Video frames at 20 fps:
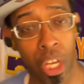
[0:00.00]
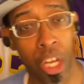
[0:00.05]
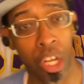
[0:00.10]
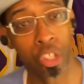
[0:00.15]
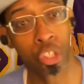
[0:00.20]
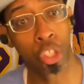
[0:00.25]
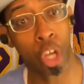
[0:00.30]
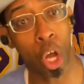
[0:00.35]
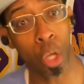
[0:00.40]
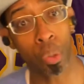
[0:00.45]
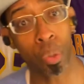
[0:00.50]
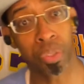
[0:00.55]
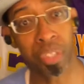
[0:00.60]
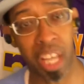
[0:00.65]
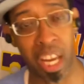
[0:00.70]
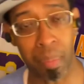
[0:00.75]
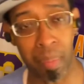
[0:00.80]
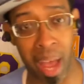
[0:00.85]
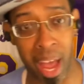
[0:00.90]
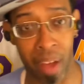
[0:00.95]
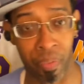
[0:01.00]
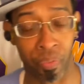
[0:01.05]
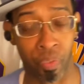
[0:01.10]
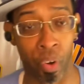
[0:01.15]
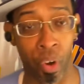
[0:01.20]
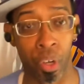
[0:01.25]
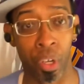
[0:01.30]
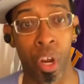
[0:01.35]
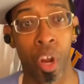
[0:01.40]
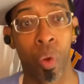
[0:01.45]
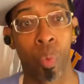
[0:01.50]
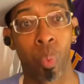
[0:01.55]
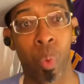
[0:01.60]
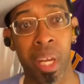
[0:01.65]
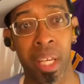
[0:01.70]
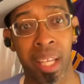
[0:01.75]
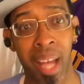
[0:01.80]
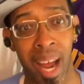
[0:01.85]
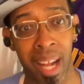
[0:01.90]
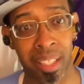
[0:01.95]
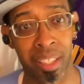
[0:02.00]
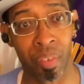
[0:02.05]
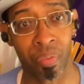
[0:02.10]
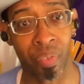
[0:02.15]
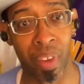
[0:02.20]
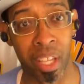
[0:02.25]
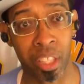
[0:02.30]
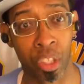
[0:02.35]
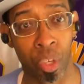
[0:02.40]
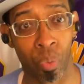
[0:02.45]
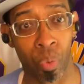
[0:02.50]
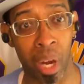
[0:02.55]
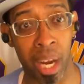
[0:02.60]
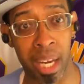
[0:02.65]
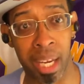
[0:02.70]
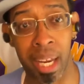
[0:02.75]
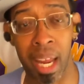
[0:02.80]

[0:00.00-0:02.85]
Total team effort. We got the victory.